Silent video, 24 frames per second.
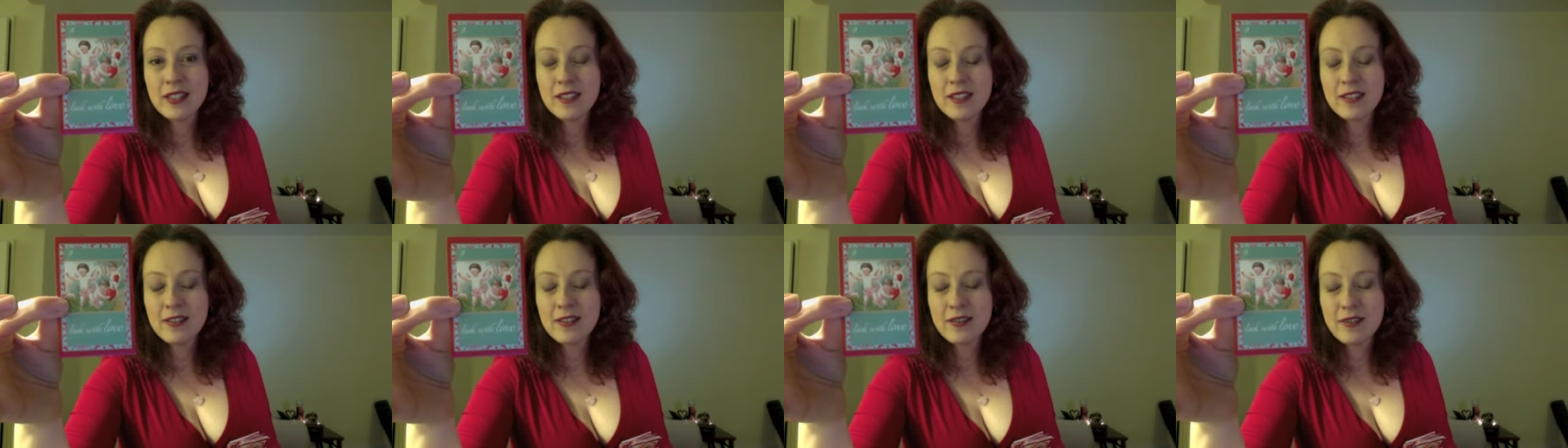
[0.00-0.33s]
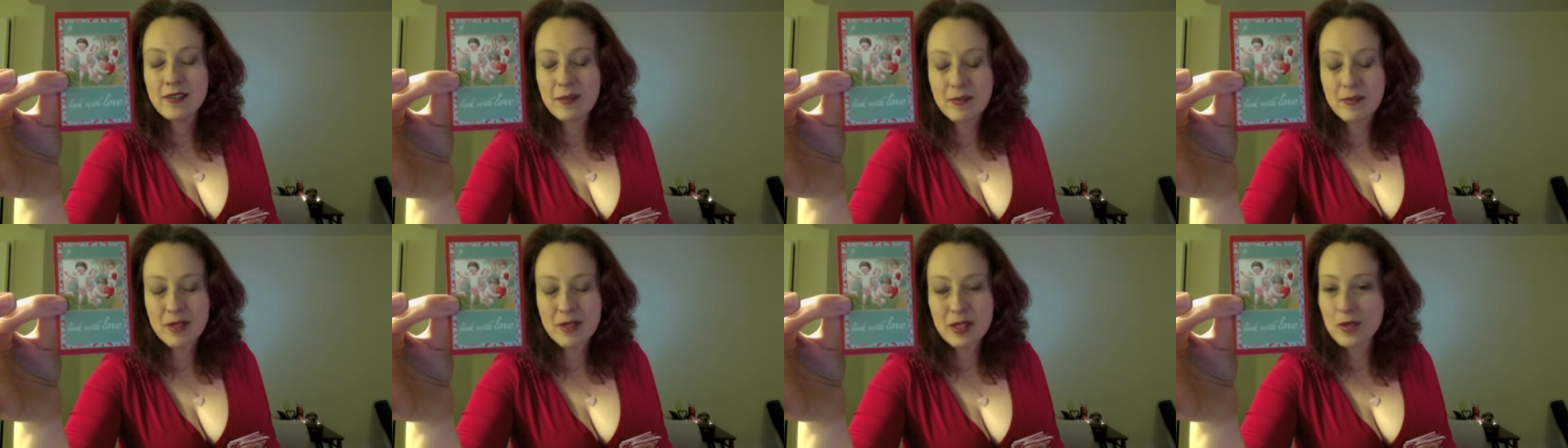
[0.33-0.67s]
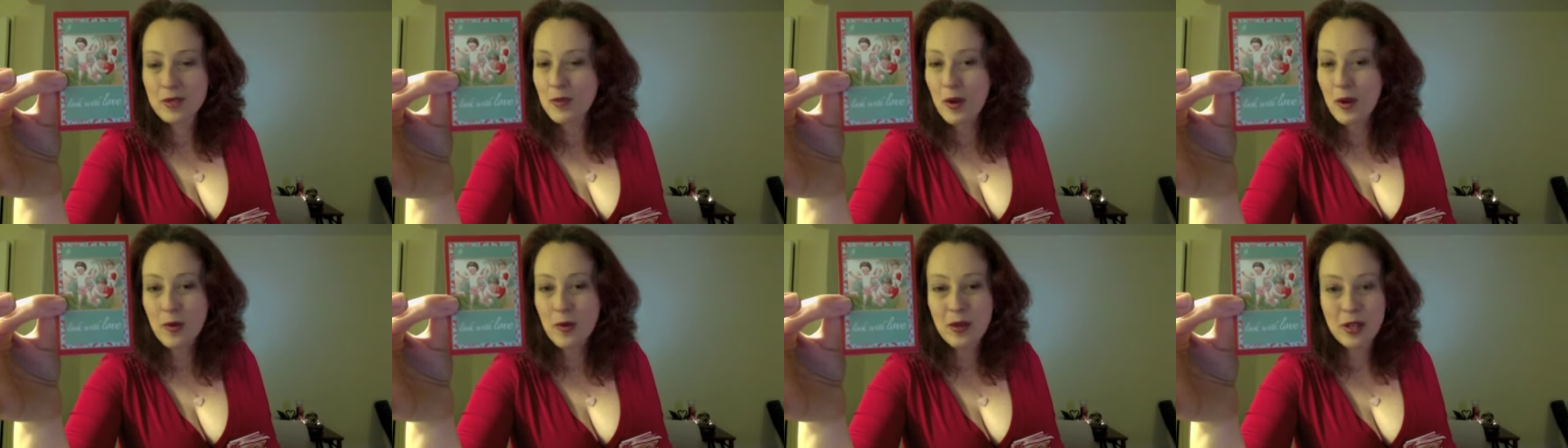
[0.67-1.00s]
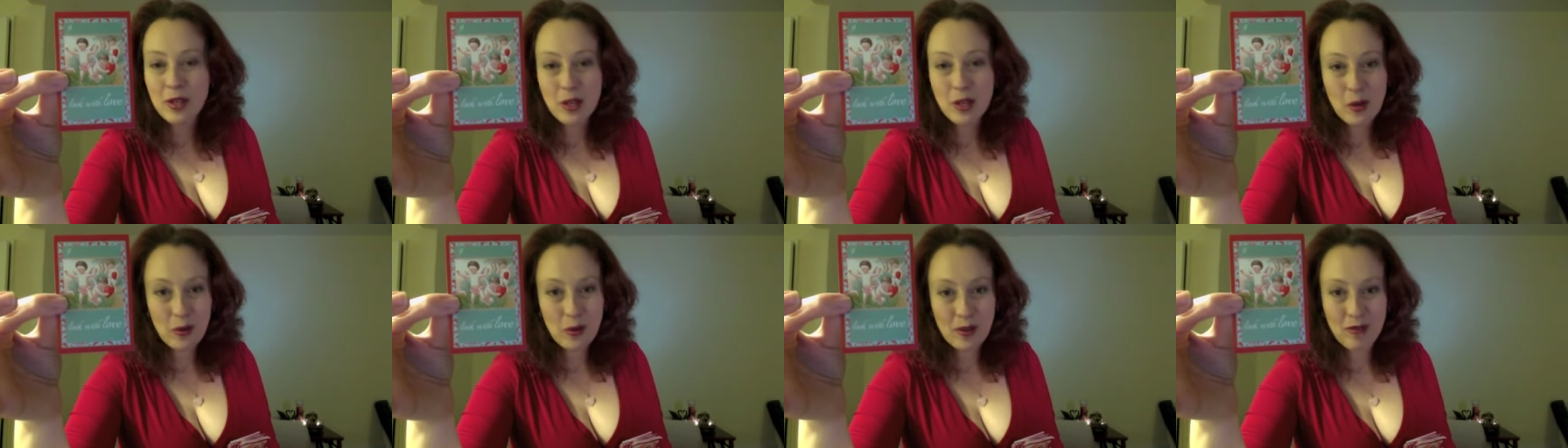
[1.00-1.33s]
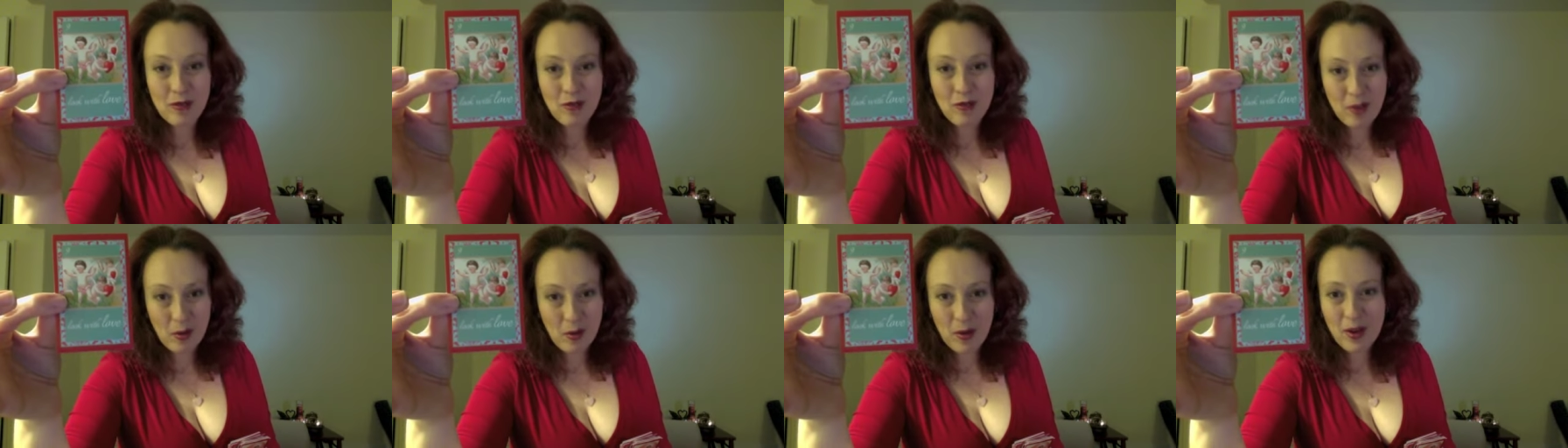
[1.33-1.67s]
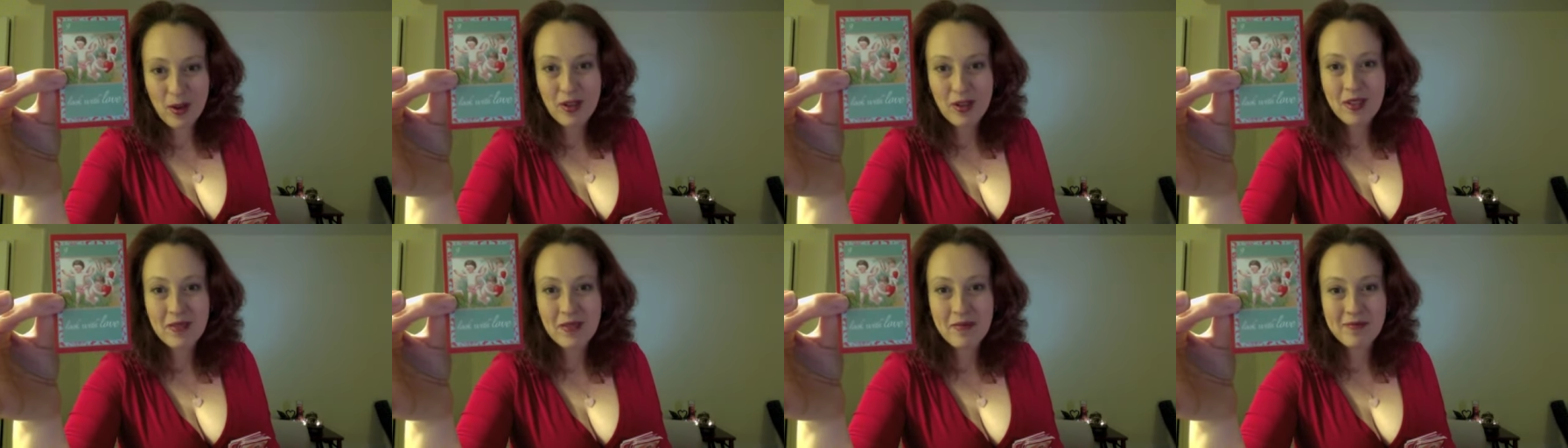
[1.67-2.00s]
from this moment going
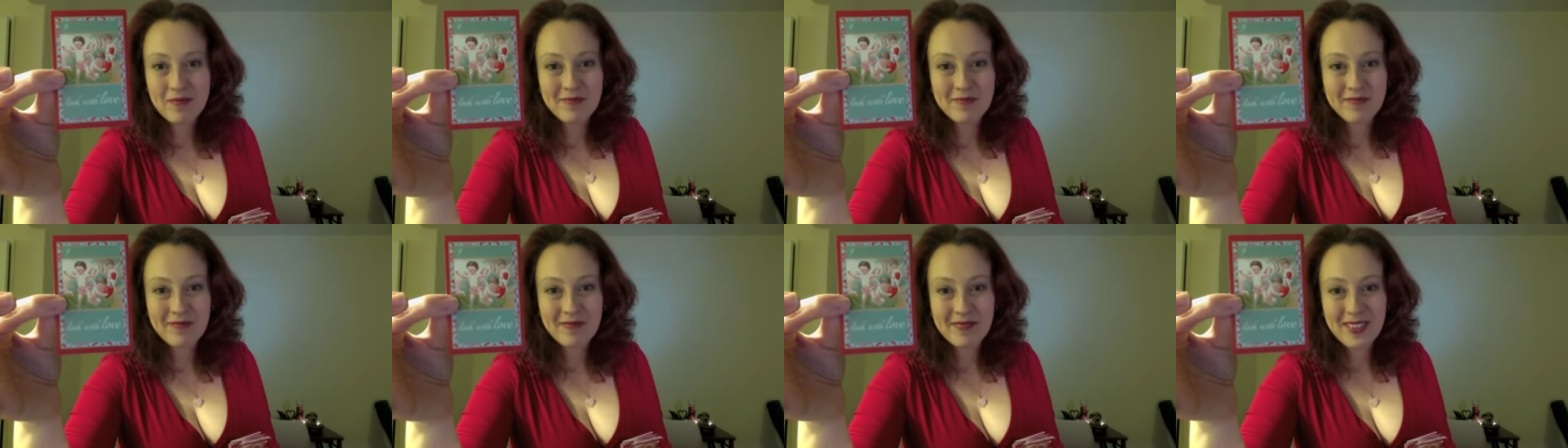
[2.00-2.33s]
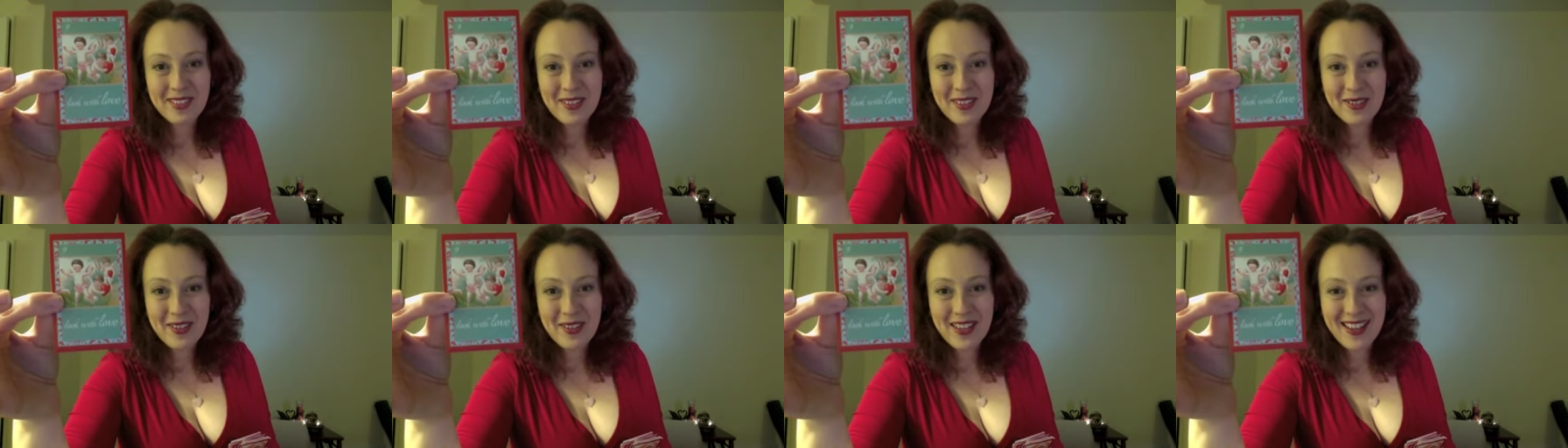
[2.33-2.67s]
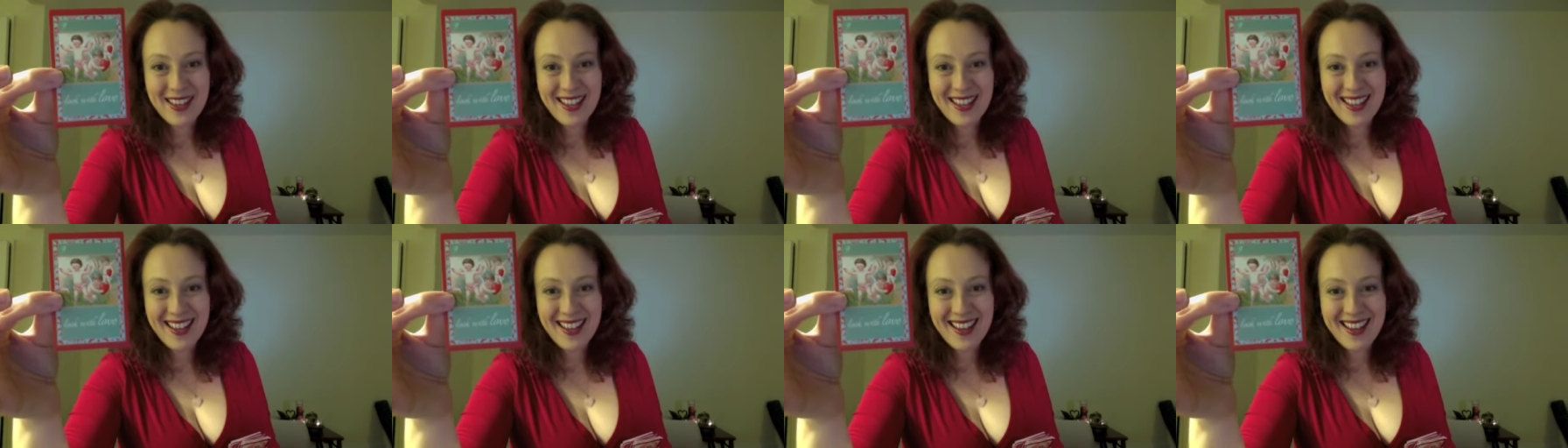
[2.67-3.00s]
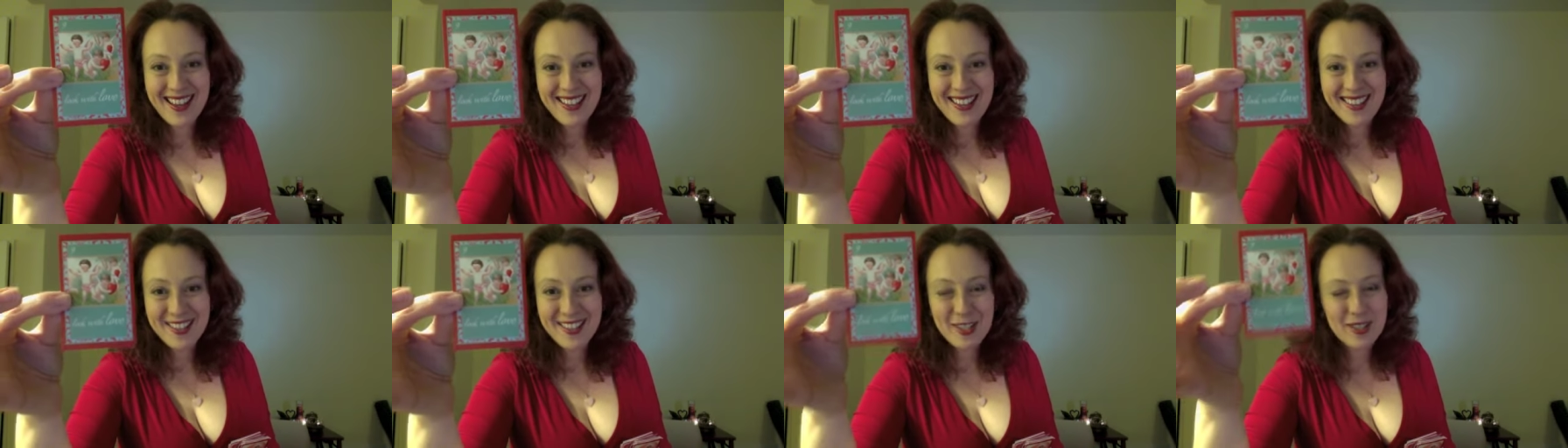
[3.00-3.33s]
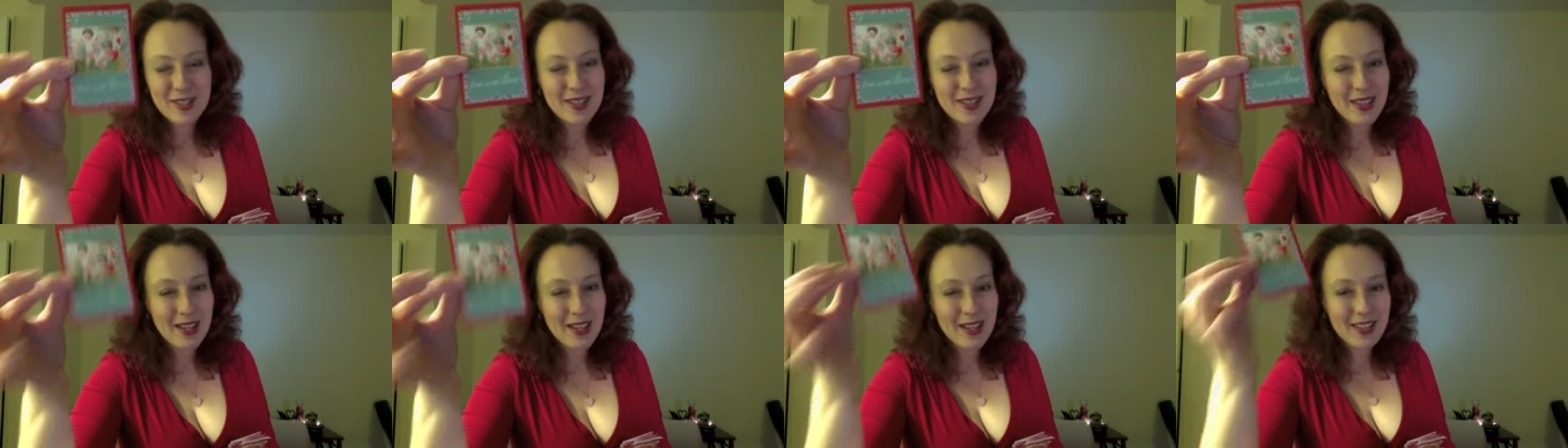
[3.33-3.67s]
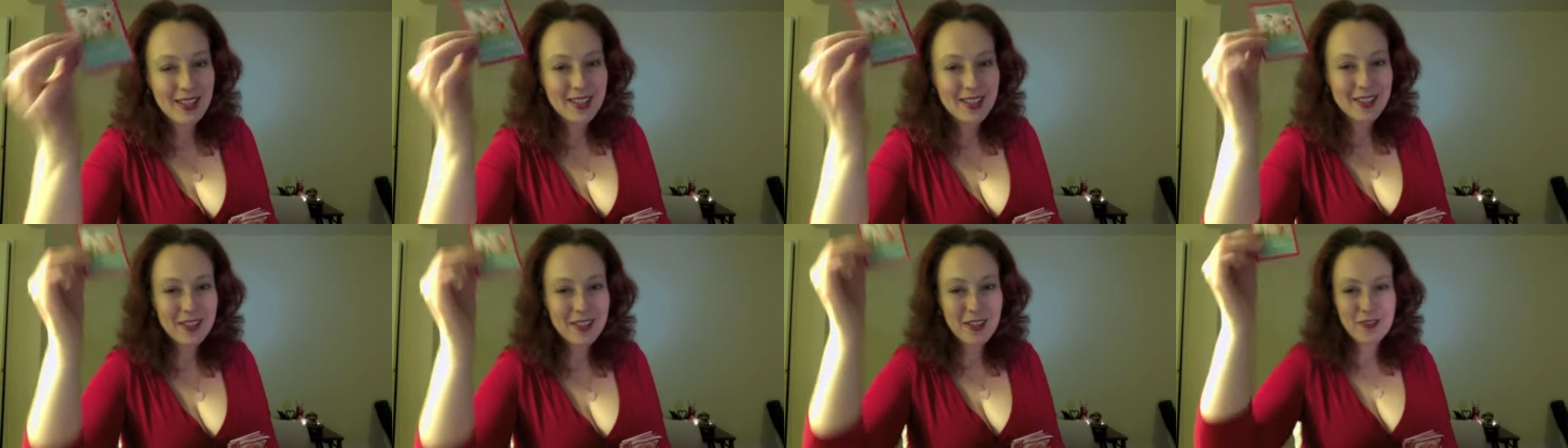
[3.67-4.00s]
forward. Okay, guys? Good luck
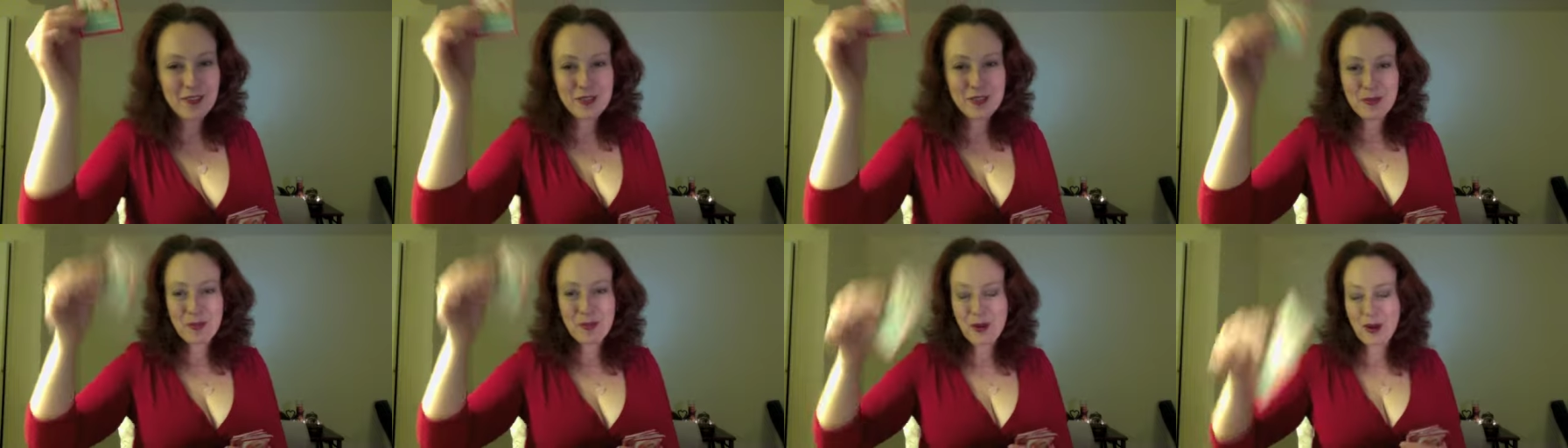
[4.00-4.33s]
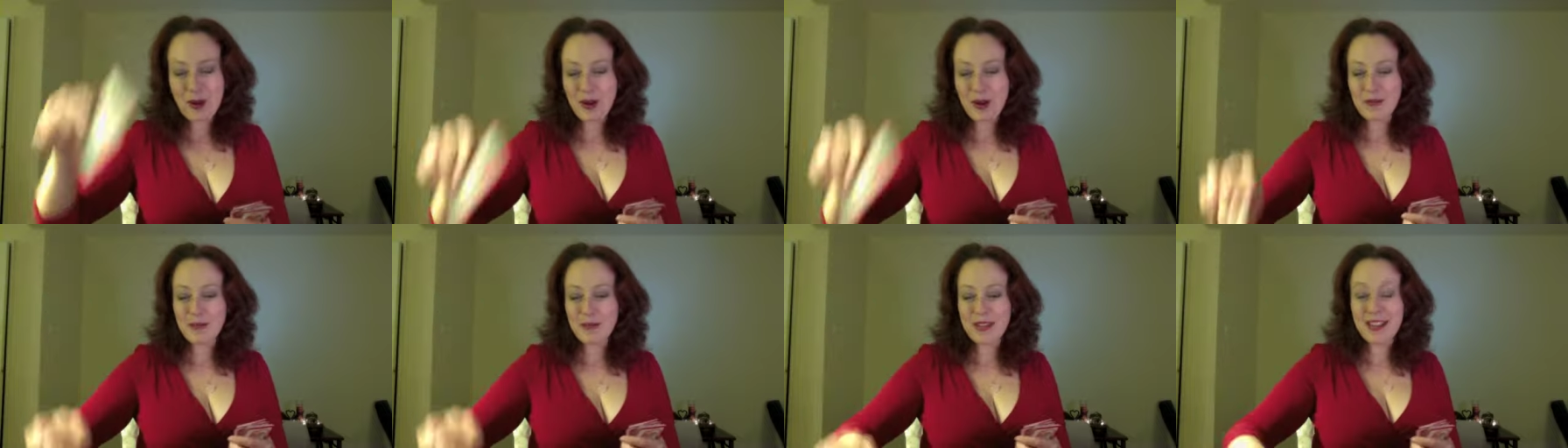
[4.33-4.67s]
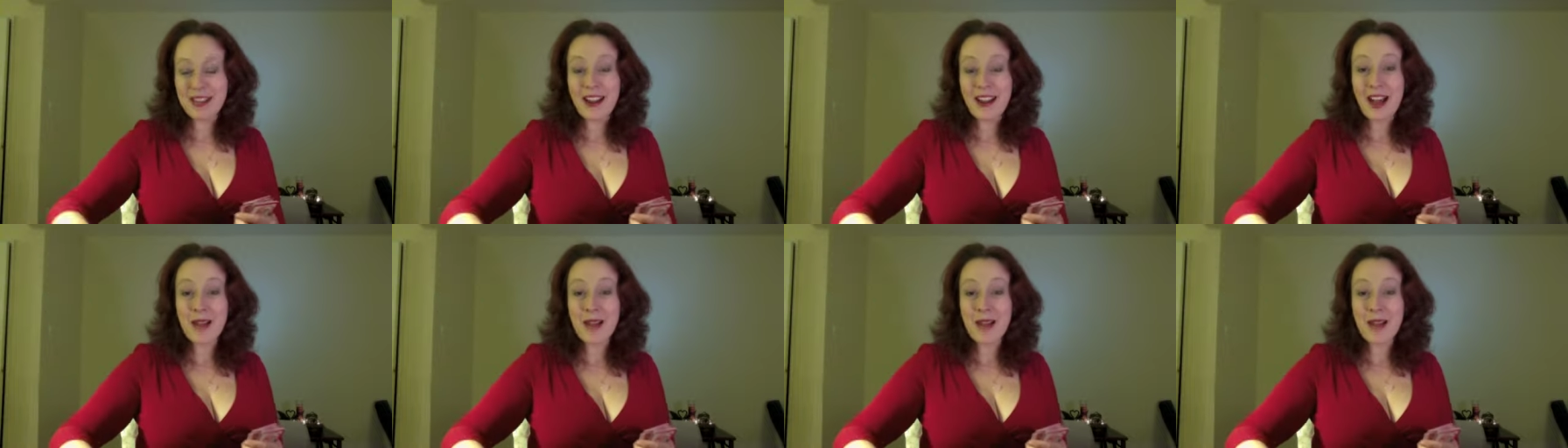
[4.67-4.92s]
in the love department.